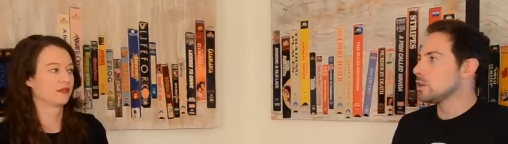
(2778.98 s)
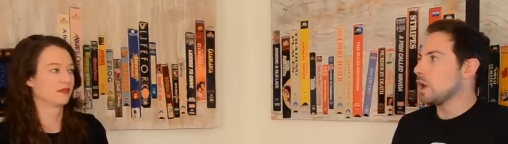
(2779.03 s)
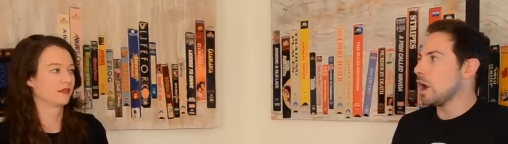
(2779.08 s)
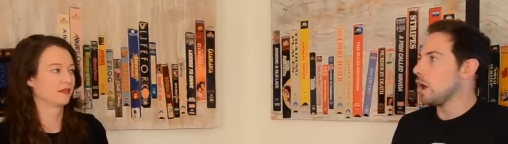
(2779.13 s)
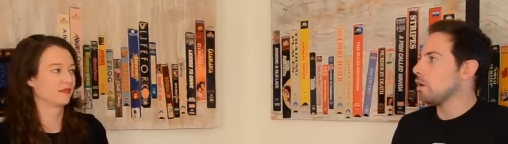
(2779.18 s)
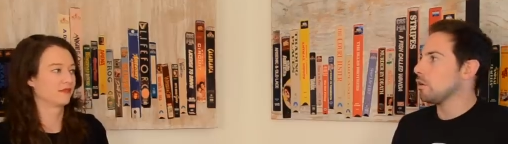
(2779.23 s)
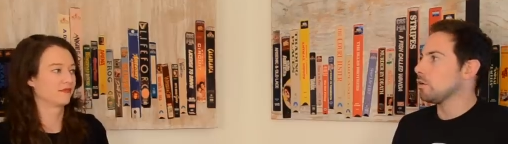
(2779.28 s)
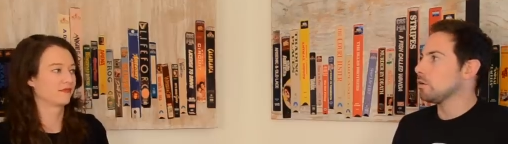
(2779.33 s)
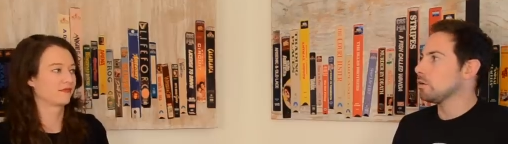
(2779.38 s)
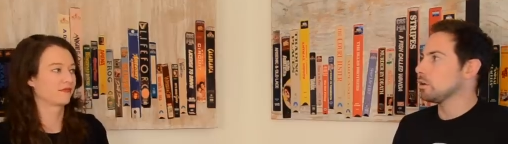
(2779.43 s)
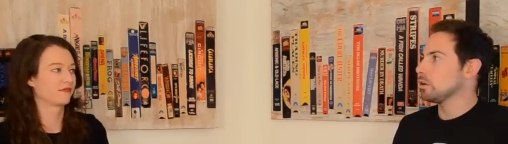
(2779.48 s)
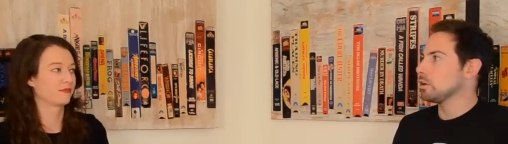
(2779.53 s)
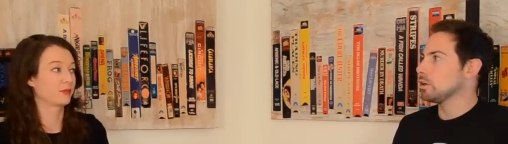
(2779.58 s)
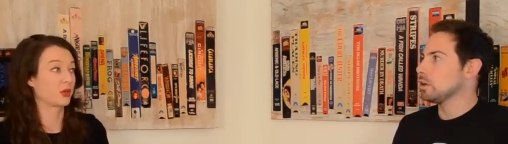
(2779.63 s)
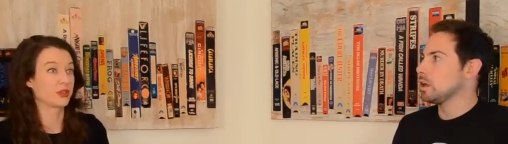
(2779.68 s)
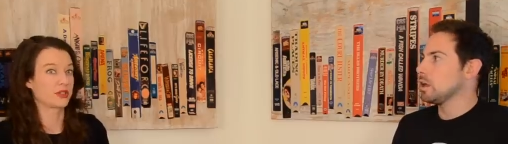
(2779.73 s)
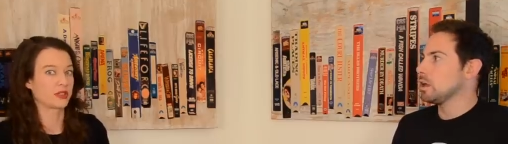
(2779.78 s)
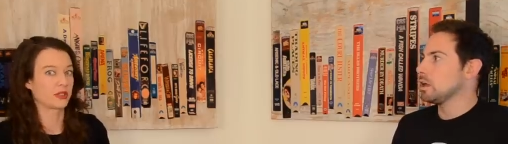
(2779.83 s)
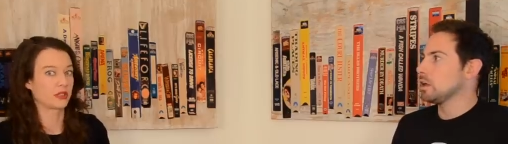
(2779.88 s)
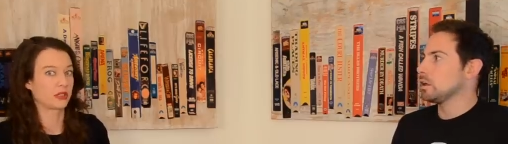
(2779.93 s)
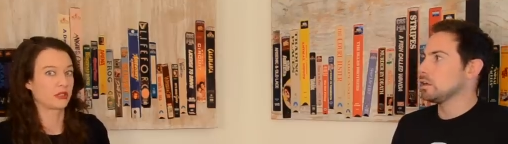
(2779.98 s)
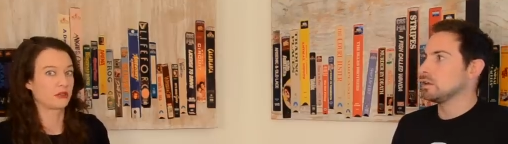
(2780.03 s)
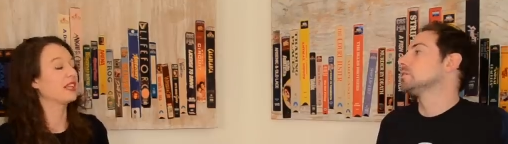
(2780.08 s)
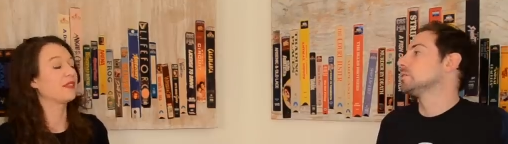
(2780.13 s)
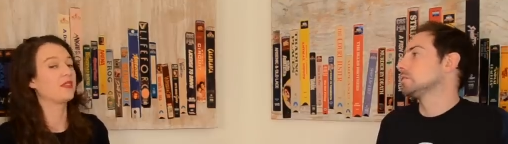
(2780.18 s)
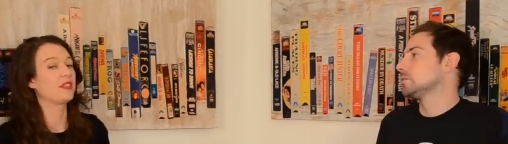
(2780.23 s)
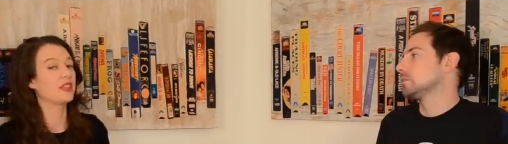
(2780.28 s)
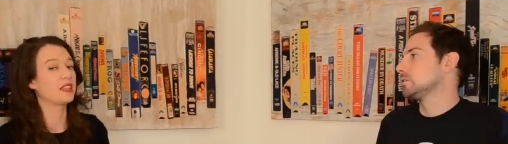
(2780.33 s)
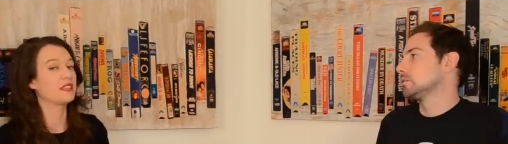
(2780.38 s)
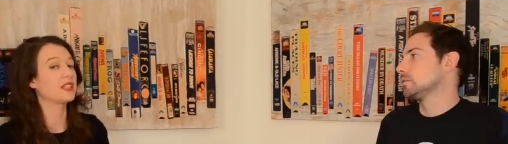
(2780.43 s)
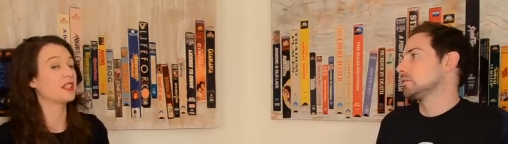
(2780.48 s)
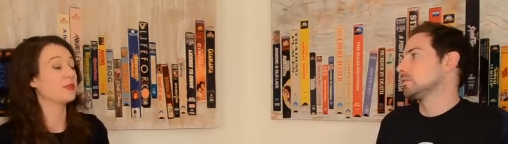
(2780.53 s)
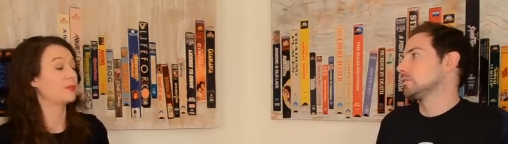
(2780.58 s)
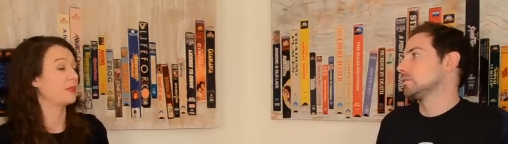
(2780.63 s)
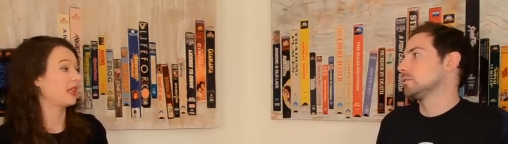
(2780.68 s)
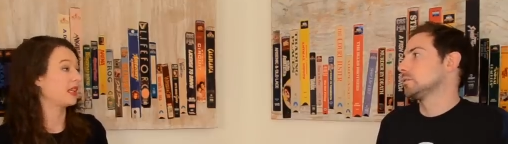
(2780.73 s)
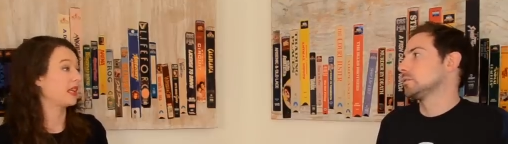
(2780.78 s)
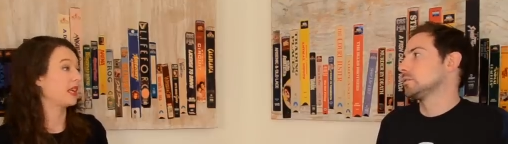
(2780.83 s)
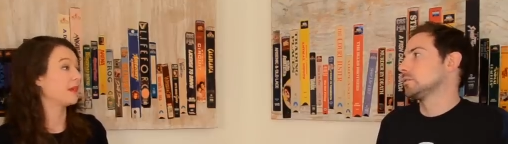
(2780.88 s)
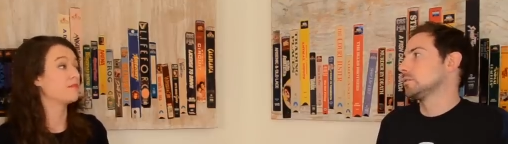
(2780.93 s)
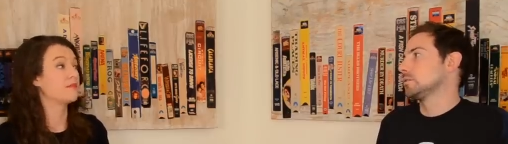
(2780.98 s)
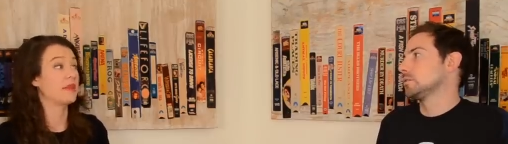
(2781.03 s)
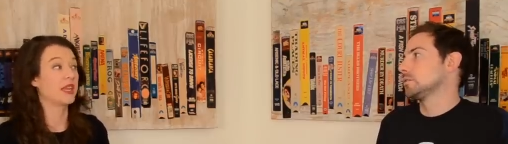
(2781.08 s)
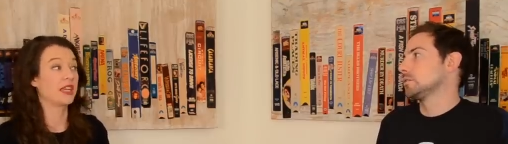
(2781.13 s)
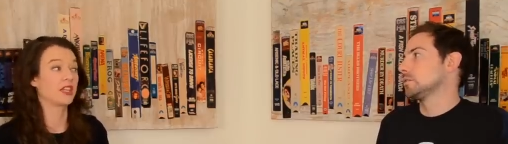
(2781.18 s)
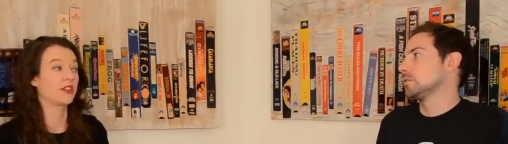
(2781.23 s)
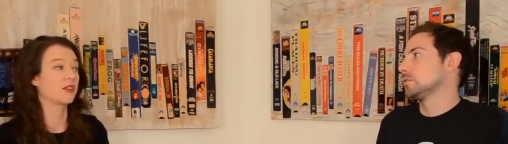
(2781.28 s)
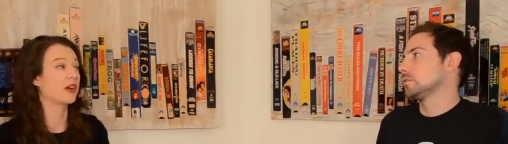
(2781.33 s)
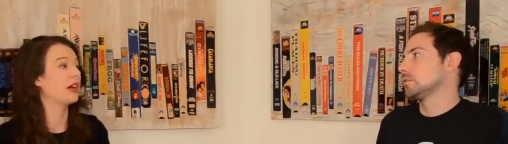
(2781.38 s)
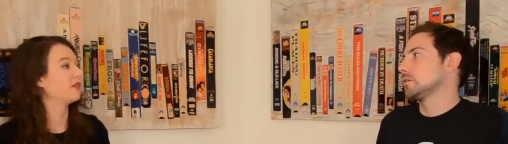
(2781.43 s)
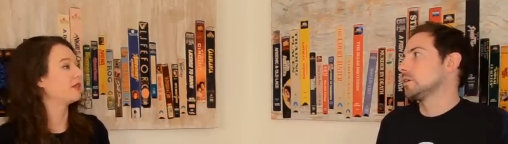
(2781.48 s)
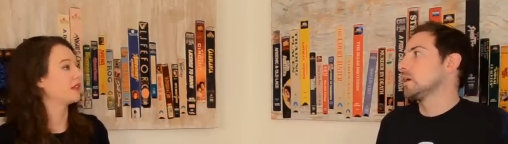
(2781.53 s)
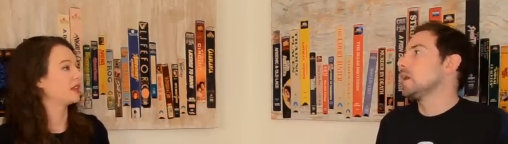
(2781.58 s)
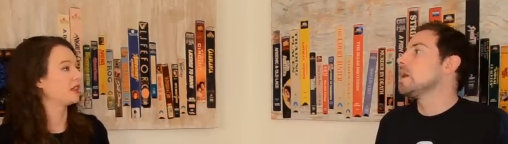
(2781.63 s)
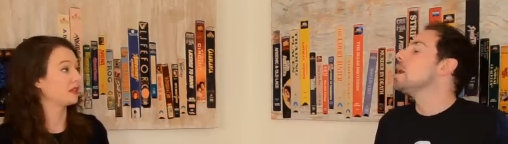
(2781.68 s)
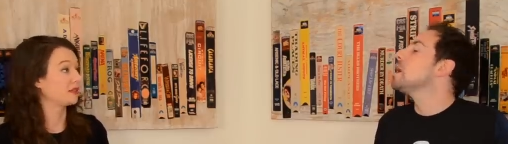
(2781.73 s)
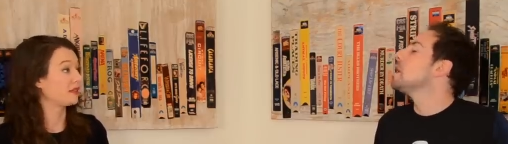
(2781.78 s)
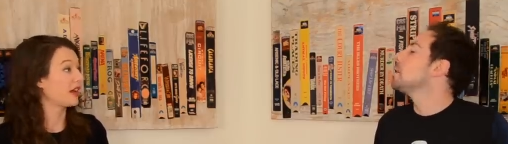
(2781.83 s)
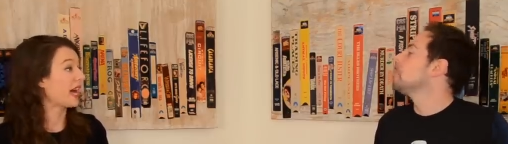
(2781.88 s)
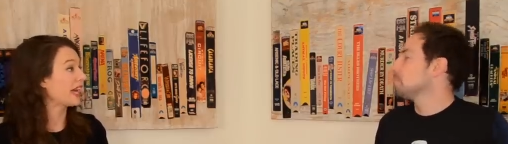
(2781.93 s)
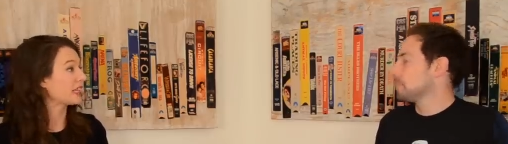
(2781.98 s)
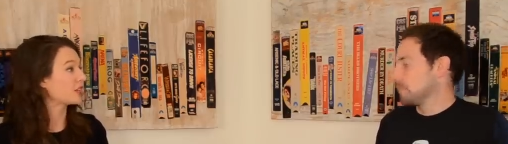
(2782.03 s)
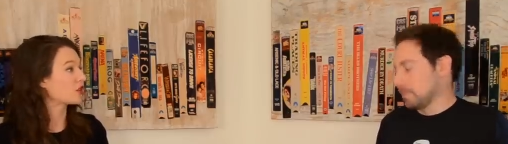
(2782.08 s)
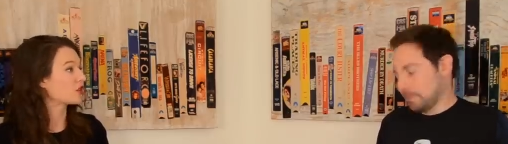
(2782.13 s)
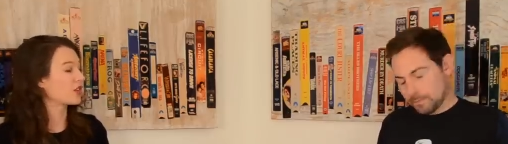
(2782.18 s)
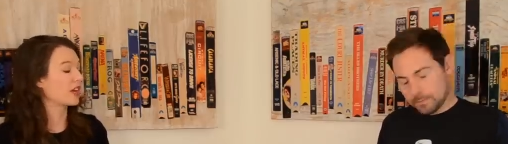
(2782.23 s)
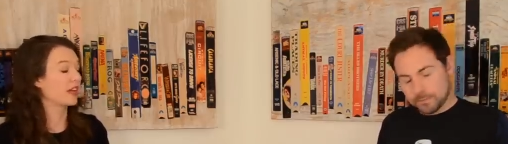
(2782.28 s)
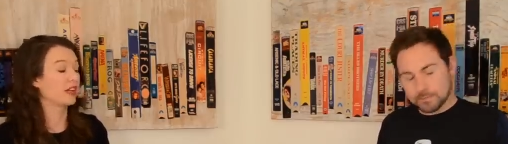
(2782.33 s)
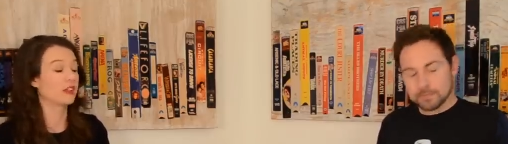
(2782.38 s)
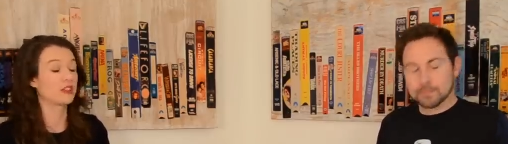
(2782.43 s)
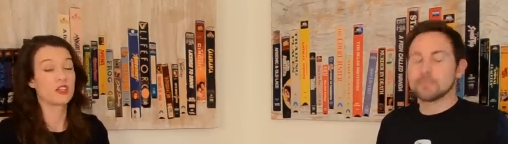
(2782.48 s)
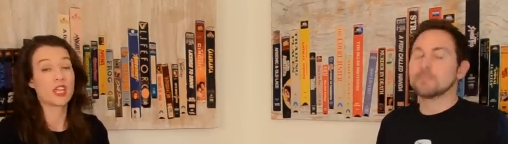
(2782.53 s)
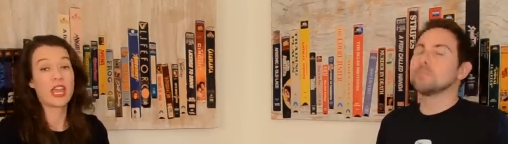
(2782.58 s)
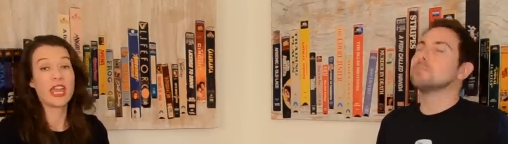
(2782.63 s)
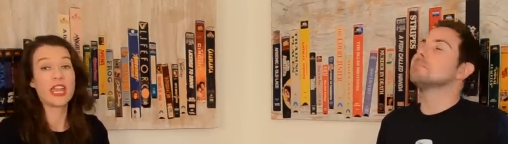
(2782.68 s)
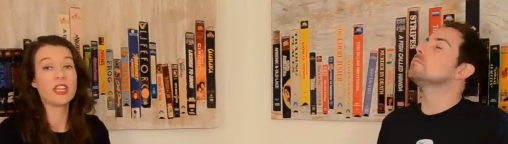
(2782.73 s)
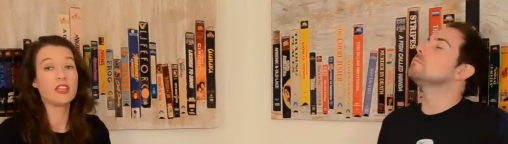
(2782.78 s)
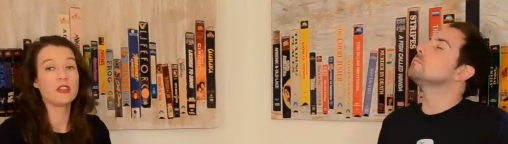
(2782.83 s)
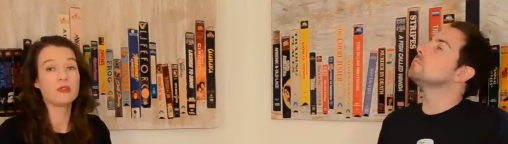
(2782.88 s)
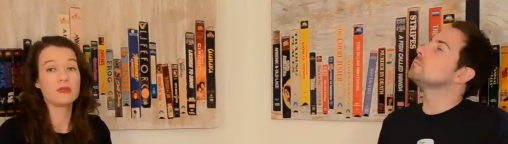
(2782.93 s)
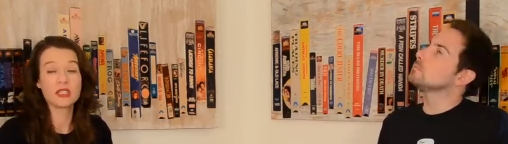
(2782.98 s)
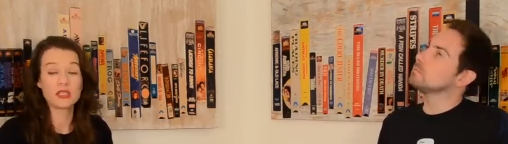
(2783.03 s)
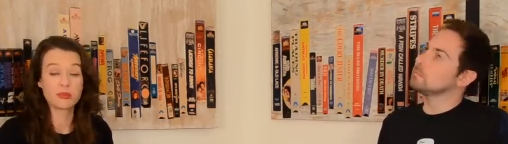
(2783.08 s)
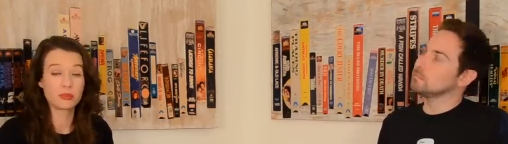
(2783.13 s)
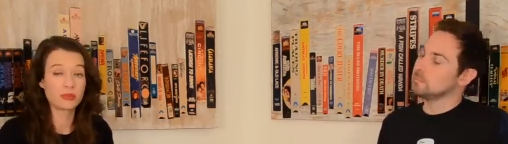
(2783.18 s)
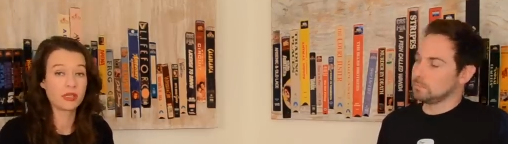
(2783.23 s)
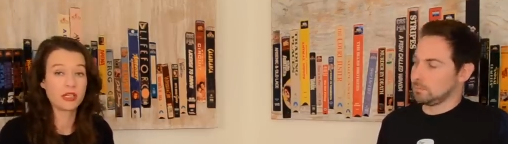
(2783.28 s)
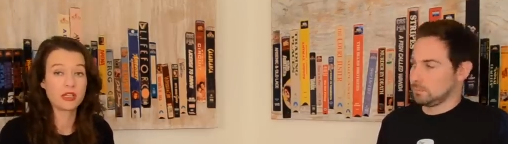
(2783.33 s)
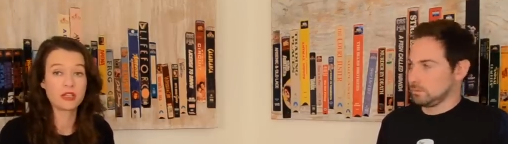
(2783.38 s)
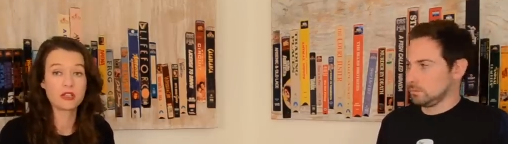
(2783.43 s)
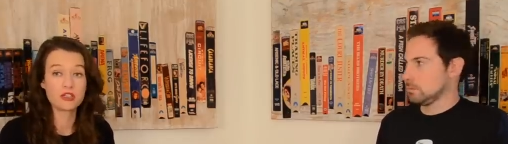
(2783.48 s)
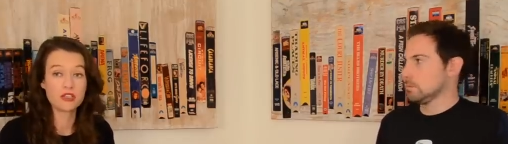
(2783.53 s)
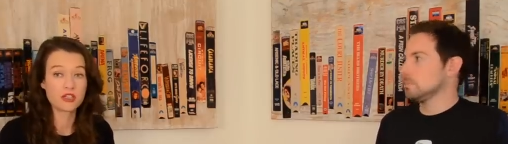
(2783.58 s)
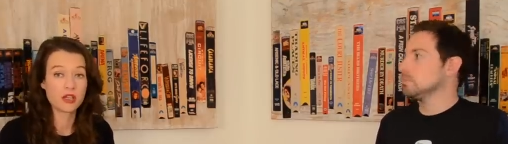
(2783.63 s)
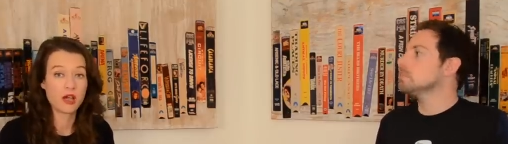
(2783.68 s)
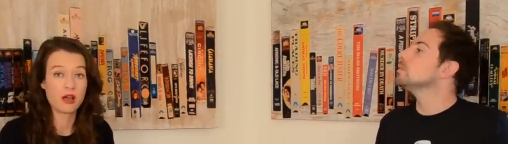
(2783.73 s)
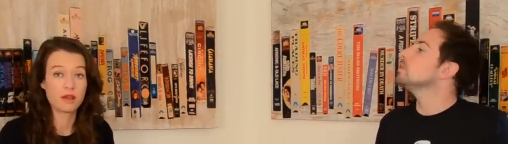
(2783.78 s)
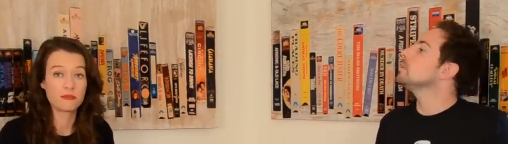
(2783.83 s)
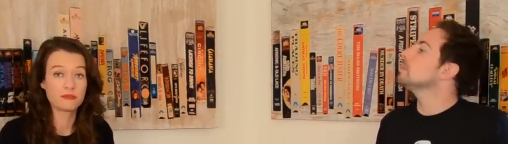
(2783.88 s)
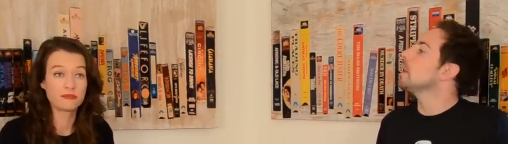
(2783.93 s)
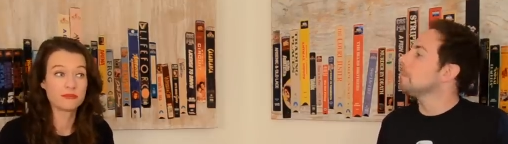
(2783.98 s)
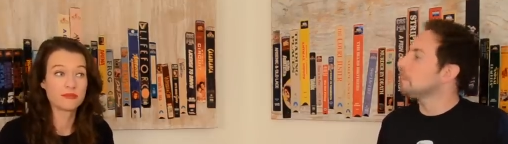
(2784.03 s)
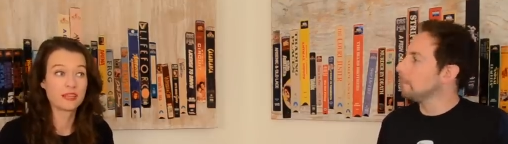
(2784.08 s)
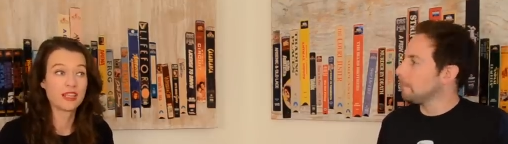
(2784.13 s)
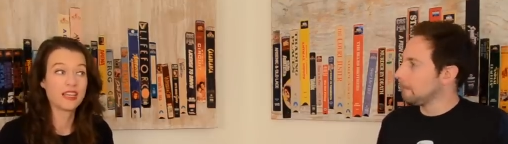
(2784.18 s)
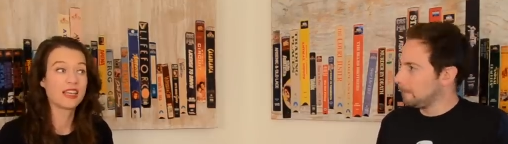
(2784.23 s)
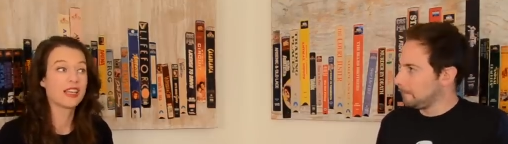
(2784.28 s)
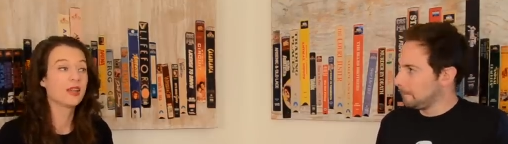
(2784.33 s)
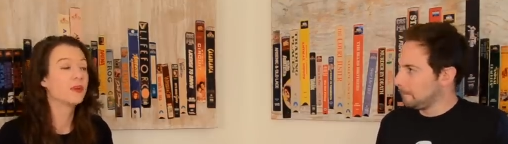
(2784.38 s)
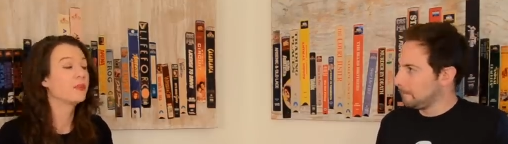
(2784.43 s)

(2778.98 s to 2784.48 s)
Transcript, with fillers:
Speaker 1: No. Personally. If this had been a make your outfit out of hats challenge, hey, you did a pretty good job. Yep.